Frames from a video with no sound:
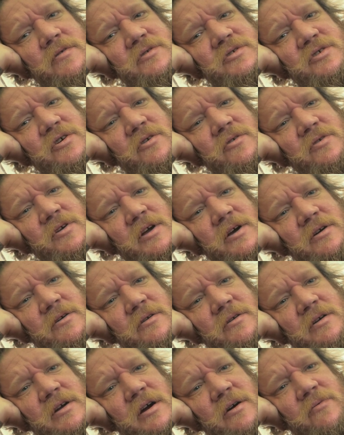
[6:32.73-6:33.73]
So yeah,
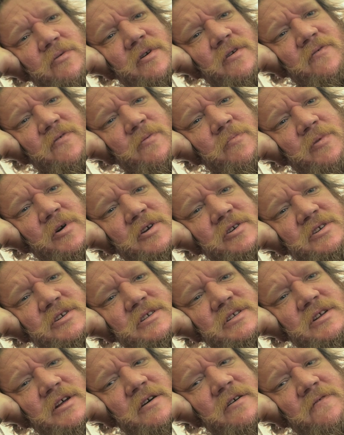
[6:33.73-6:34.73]
got rid of a bunch of
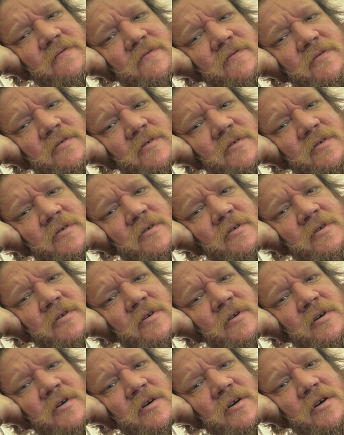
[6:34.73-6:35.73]
stuff,
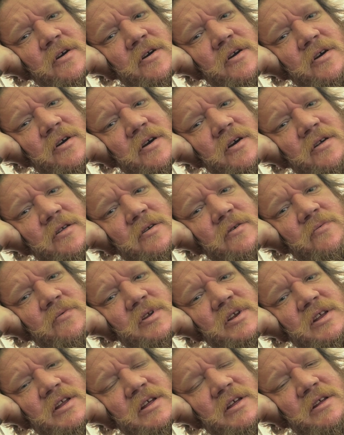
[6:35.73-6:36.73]
and we
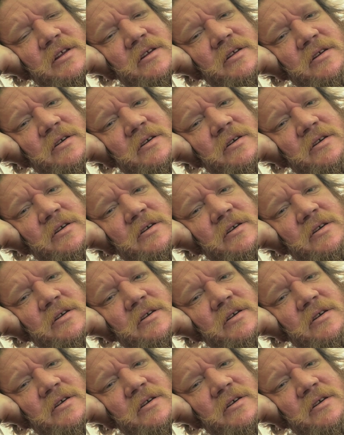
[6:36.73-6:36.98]
did